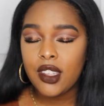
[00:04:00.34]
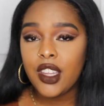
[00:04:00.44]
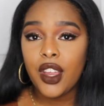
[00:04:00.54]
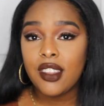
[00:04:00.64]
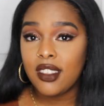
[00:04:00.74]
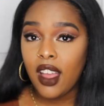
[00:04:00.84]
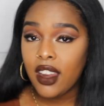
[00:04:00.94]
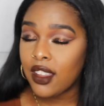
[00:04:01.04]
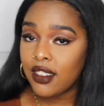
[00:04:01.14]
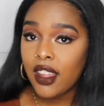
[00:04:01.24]
this hair is
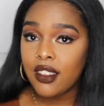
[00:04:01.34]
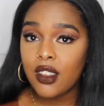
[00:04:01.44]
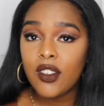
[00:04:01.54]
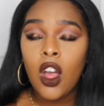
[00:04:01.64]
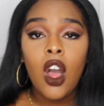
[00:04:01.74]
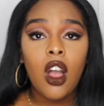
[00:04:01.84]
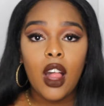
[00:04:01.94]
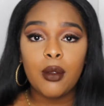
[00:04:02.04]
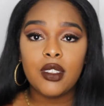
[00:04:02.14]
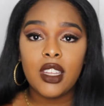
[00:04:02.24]
not excessive.
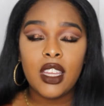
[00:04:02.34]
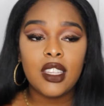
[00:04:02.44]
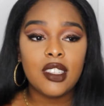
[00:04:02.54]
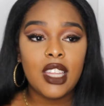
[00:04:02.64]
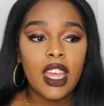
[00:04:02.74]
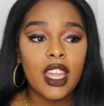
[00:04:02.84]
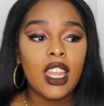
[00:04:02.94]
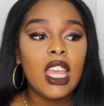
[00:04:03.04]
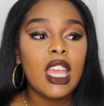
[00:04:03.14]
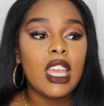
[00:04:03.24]
All I'm saying is that
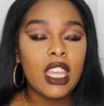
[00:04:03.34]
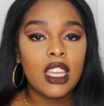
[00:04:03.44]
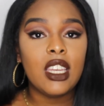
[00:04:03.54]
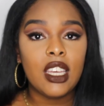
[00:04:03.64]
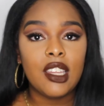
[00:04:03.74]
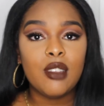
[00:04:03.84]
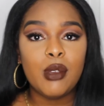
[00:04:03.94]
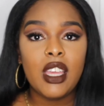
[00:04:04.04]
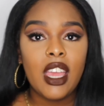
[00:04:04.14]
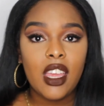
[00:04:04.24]
it does
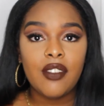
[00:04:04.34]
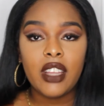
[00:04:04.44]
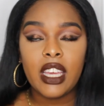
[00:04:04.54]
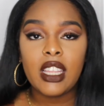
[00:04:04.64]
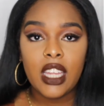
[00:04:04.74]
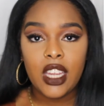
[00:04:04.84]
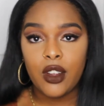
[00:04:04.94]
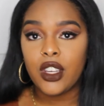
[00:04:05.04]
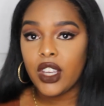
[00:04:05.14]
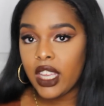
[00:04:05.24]
behave like the
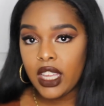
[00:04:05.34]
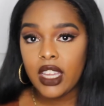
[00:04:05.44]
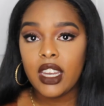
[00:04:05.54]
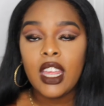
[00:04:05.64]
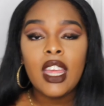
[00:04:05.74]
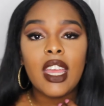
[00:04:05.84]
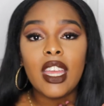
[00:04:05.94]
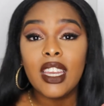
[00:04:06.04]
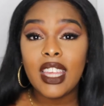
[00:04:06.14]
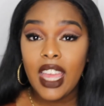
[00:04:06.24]
hair on your head.
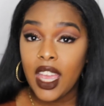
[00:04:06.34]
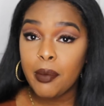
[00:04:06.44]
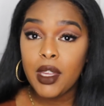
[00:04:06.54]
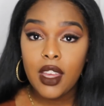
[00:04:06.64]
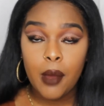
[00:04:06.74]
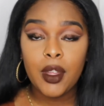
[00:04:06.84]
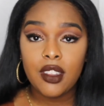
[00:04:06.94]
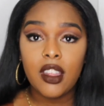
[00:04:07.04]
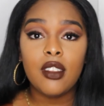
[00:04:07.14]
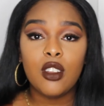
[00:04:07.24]
It can become
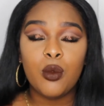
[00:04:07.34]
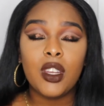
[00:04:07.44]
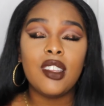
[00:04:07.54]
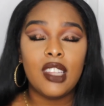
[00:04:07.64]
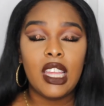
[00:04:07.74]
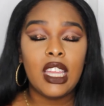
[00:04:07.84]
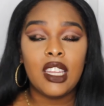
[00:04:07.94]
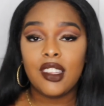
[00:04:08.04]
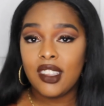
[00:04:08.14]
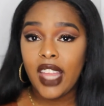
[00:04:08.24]
excessive when it's in
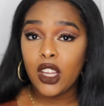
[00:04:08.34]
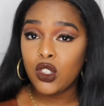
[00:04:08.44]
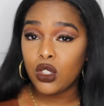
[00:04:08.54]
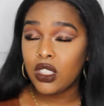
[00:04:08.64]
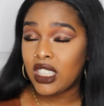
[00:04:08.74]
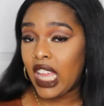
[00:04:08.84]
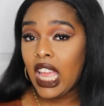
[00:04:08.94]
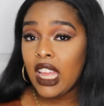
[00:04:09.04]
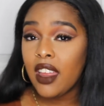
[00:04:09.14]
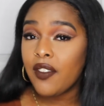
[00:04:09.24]
its natural
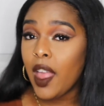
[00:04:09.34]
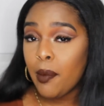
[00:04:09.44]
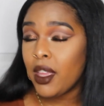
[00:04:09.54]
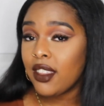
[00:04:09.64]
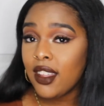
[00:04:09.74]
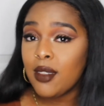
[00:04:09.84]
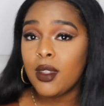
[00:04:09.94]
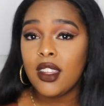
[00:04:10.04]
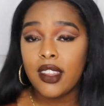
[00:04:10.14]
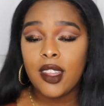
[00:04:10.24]
state, if that makes sense,
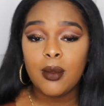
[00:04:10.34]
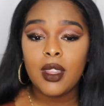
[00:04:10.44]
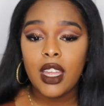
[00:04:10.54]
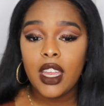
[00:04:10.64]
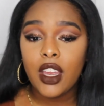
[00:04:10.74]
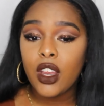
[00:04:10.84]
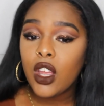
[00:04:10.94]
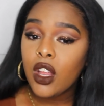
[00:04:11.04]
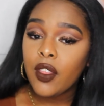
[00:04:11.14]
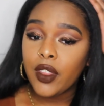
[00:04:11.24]
because that's
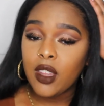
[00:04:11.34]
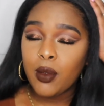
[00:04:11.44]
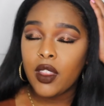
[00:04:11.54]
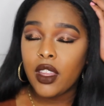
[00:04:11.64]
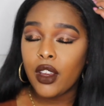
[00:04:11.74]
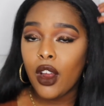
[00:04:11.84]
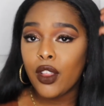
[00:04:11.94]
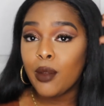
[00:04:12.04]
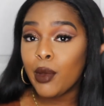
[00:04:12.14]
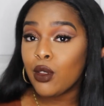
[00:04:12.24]
when there
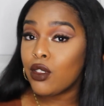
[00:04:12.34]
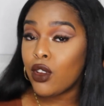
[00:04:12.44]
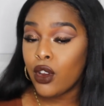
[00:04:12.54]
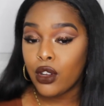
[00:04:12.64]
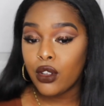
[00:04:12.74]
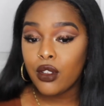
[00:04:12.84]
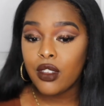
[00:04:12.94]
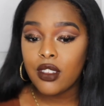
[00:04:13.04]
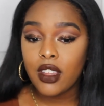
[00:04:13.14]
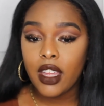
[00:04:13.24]
are the most
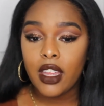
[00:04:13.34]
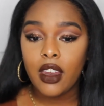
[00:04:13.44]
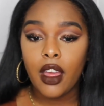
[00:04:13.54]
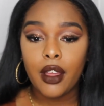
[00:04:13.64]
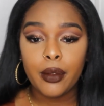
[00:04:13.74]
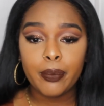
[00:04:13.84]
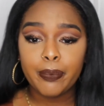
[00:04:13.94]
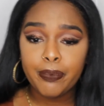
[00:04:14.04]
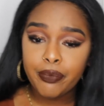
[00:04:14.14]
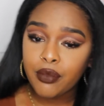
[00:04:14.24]
curls.
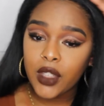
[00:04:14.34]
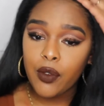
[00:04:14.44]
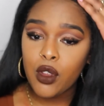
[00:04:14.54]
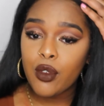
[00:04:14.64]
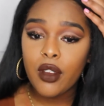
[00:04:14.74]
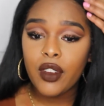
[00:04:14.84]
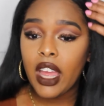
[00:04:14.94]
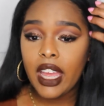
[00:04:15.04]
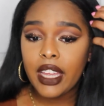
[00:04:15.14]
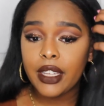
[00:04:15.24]
And if you've ever
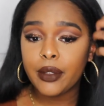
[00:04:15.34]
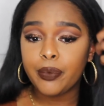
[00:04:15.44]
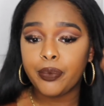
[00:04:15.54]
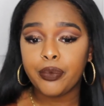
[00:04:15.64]
had